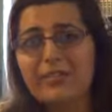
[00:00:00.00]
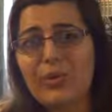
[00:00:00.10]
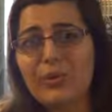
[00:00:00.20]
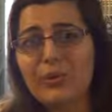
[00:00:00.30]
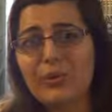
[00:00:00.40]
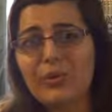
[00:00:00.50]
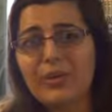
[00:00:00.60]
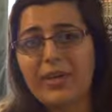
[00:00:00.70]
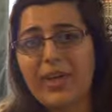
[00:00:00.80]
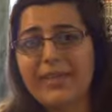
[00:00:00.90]
so
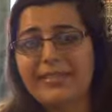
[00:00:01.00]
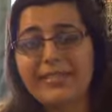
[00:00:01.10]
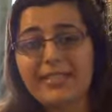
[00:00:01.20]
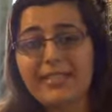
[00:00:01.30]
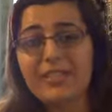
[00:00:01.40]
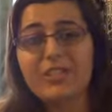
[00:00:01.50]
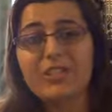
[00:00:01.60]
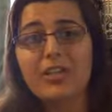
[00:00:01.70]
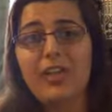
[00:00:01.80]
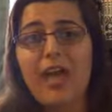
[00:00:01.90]
they're hand
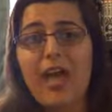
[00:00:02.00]
stitched,